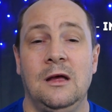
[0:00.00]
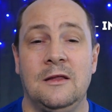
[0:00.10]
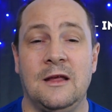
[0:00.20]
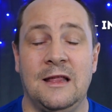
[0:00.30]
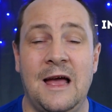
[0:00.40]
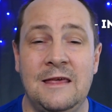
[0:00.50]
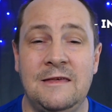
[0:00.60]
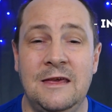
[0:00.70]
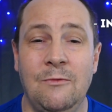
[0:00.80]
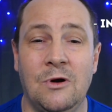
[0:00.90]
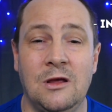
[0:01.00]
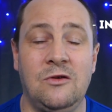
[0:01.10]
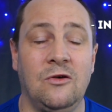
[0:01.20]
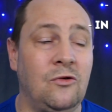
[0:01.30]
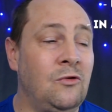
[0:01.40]
The last thing you want to
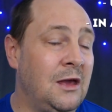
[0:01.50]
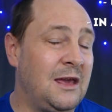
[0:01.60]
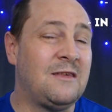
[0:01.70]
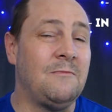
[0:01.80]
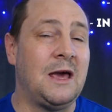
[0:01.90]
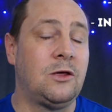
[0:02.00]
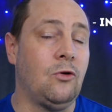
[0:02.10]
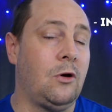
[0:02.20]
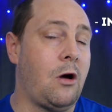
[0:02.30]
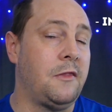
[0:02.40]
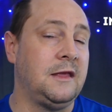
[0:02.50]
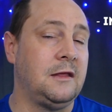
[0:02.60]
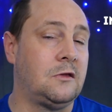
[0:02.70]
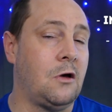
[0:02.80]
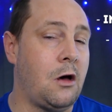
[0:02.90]
do is to make sure either in the
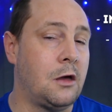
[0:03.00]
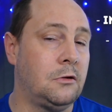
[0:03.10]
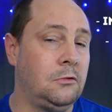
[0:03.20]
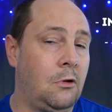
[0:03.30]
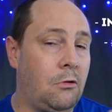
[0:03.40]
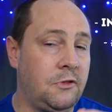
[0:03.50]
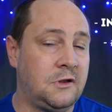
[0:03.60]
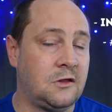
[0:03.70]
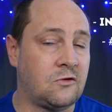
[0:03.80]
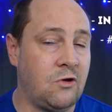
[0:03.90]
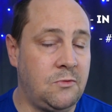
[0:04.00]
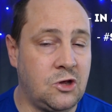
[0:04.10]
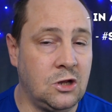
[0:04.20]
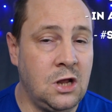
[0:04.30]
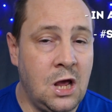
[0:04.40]
title or the
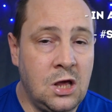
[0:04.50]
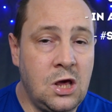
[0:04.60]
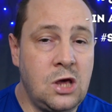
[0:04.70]
description you